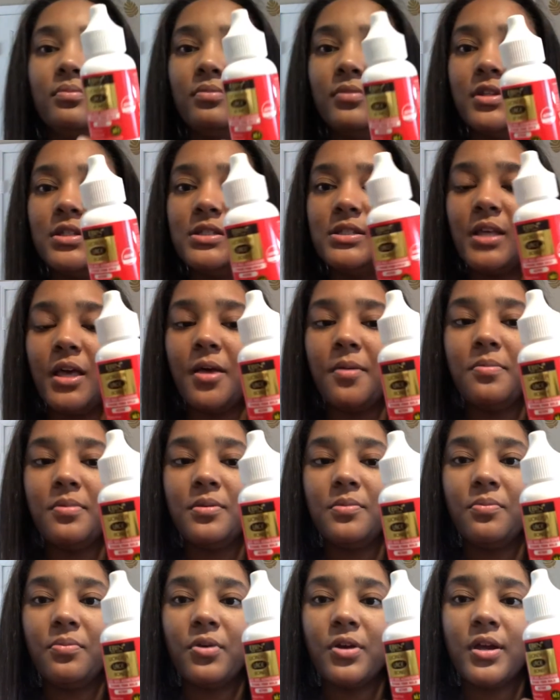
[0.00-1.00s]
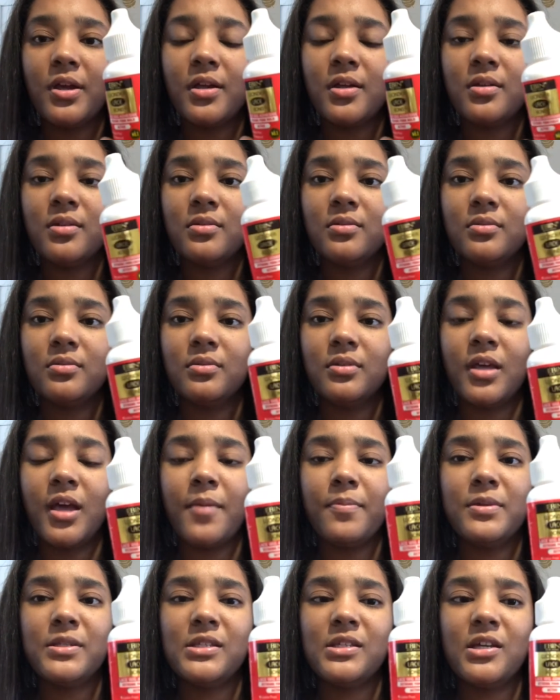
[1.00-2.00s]
this Ebon brand that I've
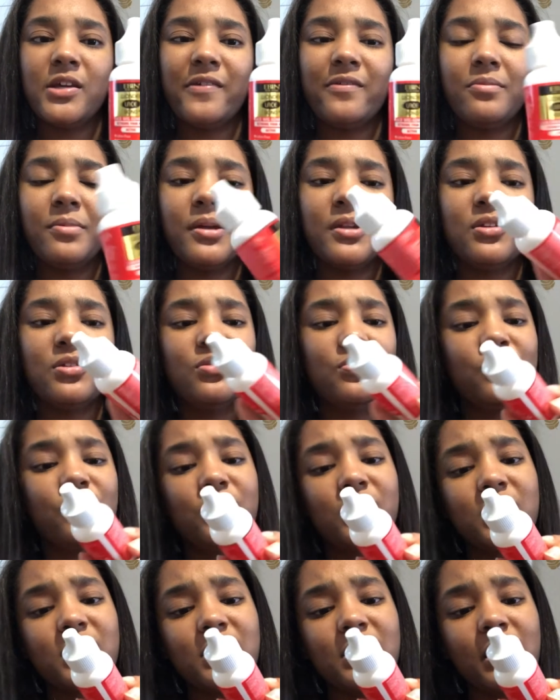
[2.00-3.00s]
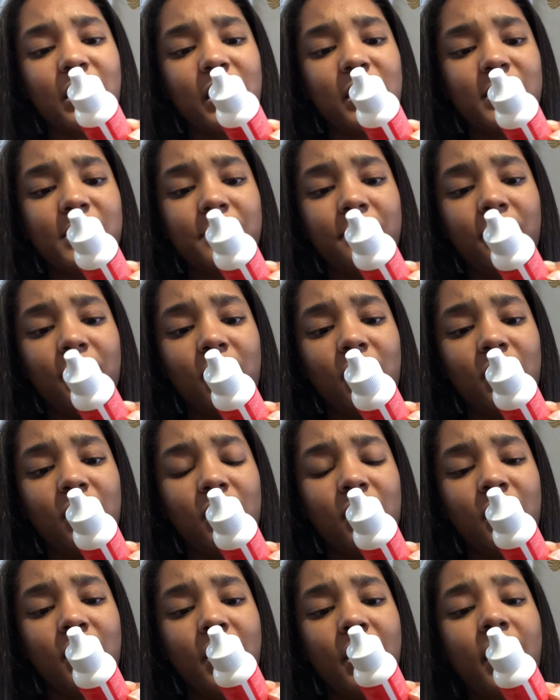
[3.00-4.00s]
been seeing everybody use. It's the Lace
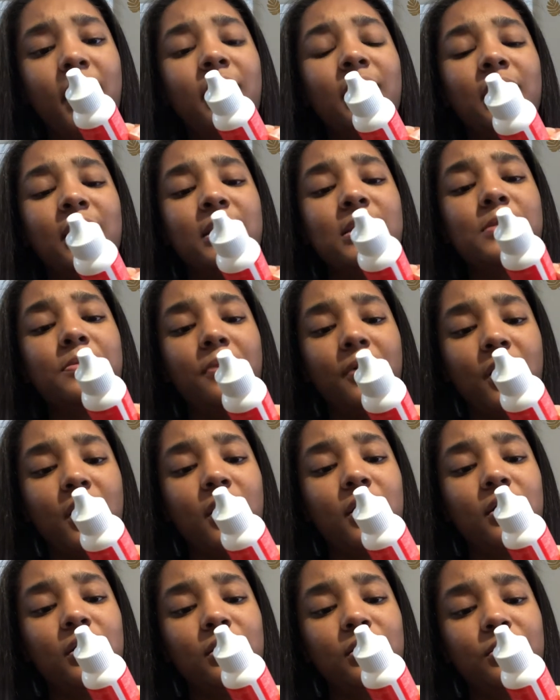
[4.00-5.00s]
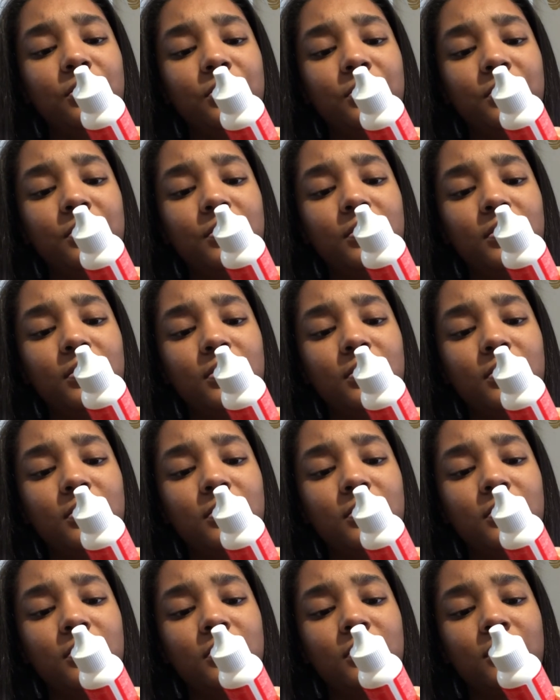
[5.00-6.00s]
Bond Glue
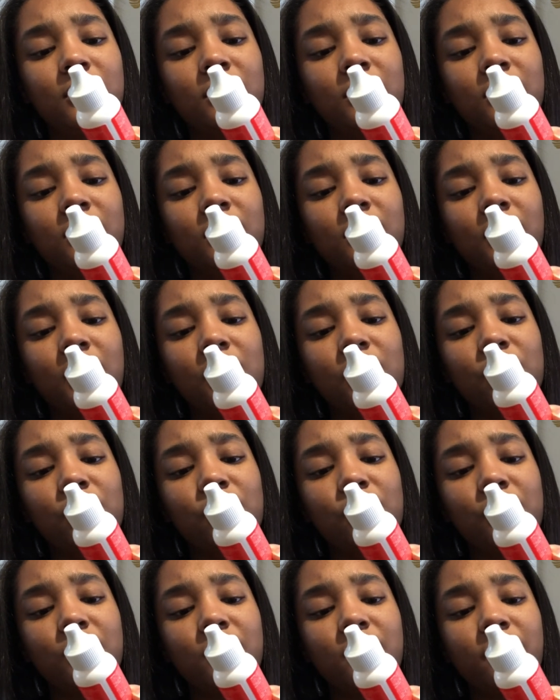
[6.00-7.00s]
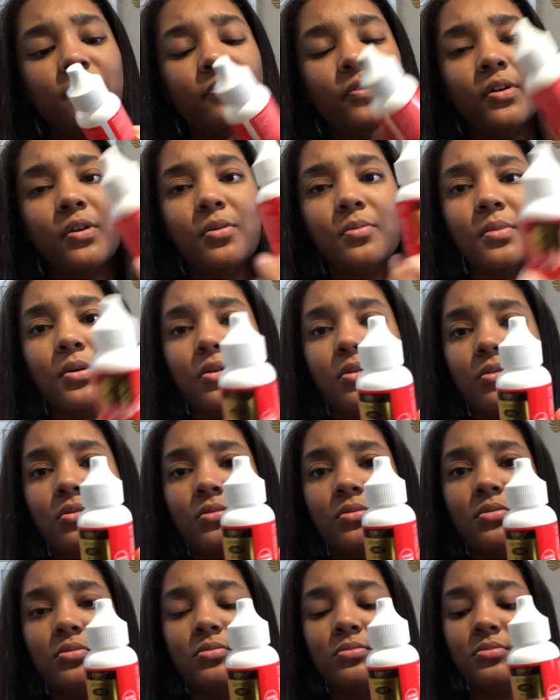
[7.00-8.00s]
Extreme Firm
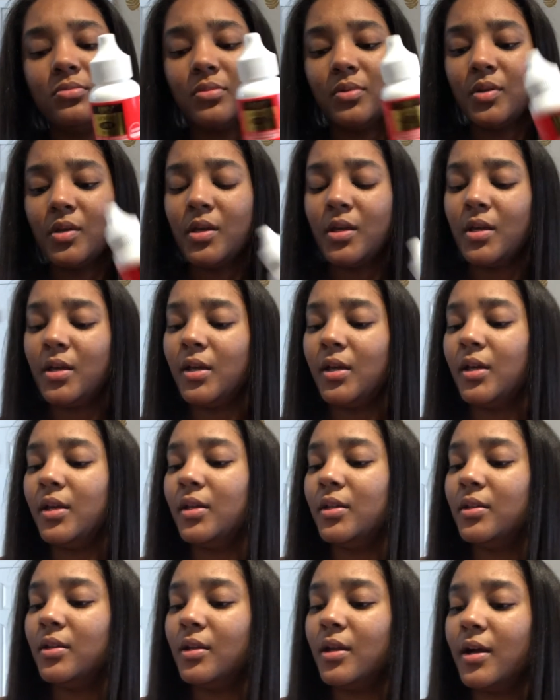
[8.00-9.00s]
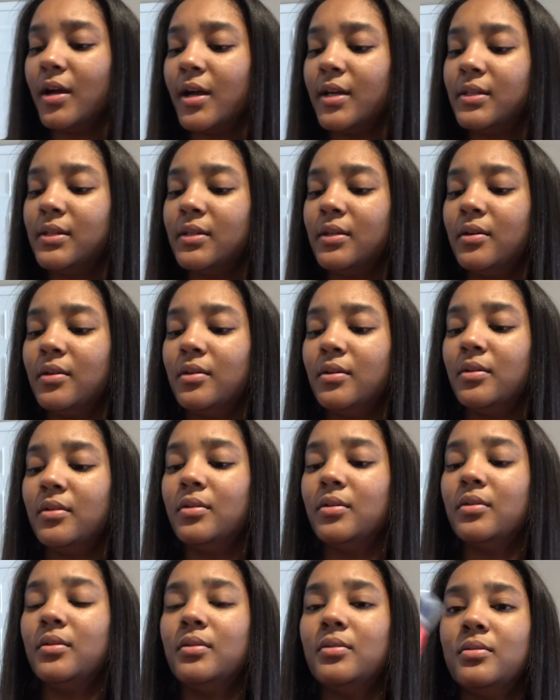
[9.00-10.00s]
Hold. And then I got
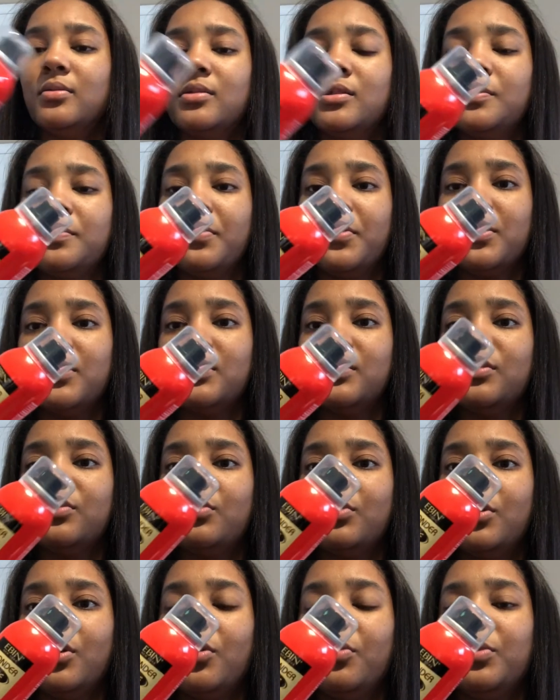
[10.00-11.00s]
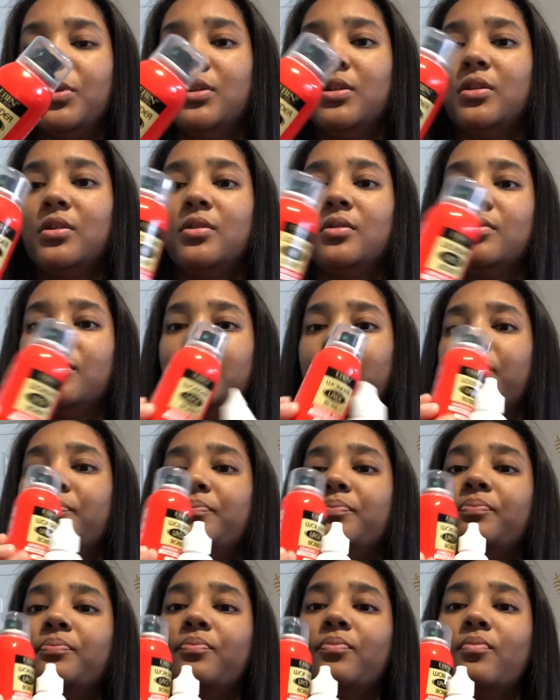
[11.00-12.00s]
the spray too to go with it.
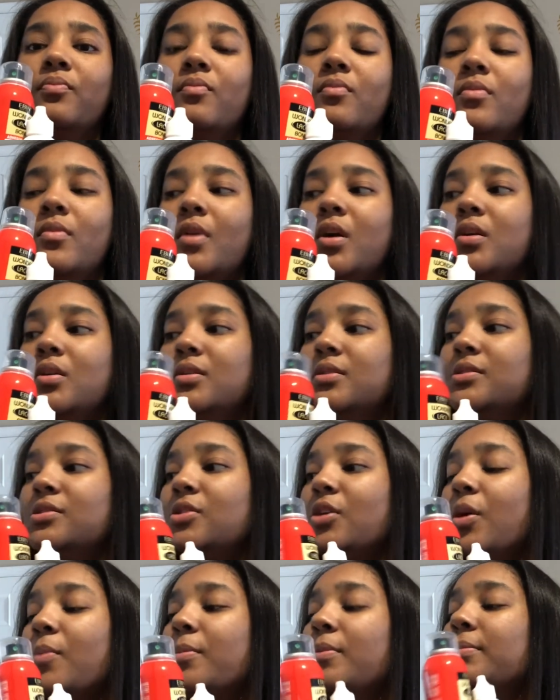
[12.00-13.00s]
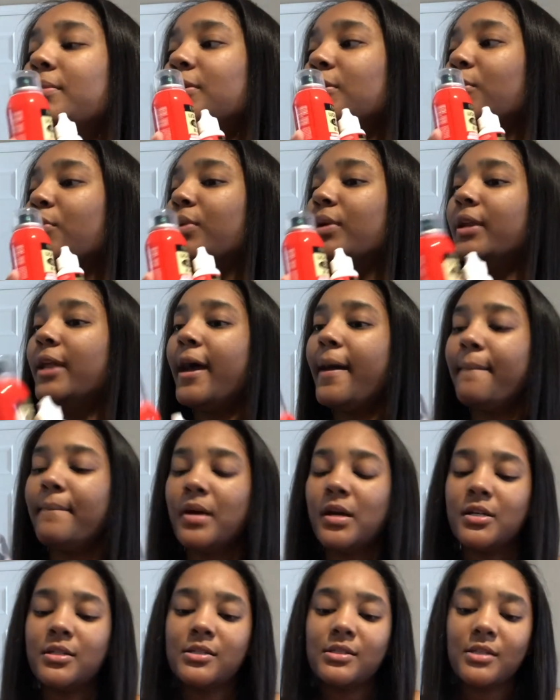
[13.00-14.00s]
So I'm going to be doing that
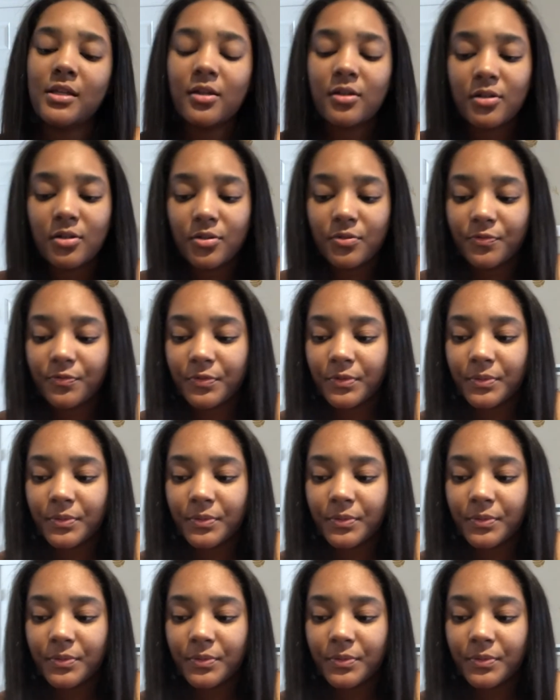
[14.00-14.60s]
myself.